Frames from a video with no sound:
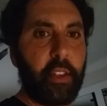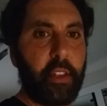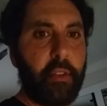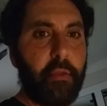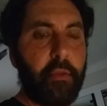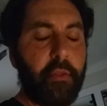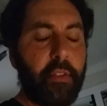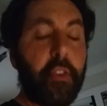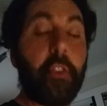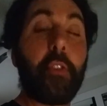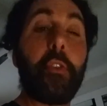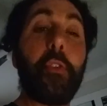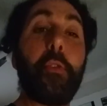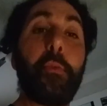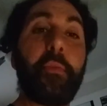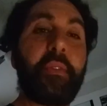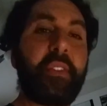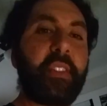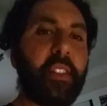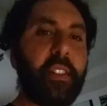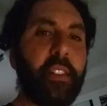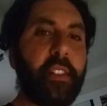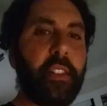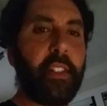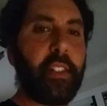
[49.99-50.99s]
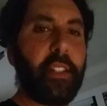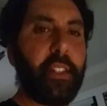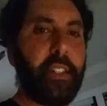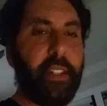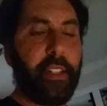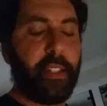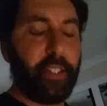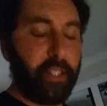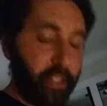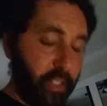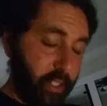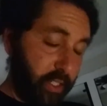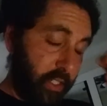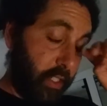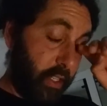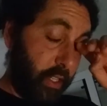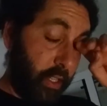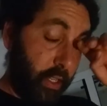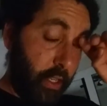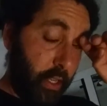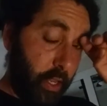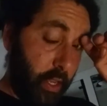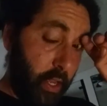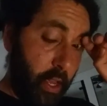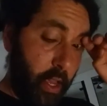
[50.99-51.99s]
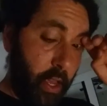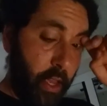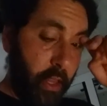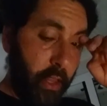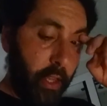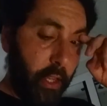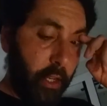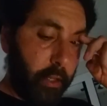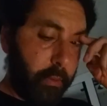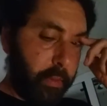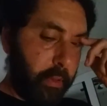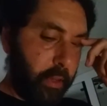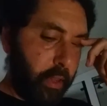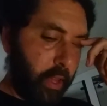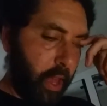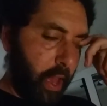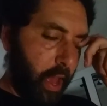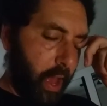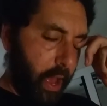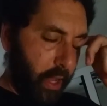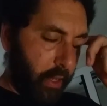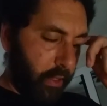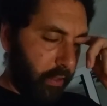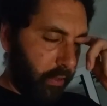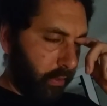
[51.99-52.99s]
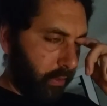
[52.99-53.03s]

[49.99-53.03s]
YouTubes, and that'll be that.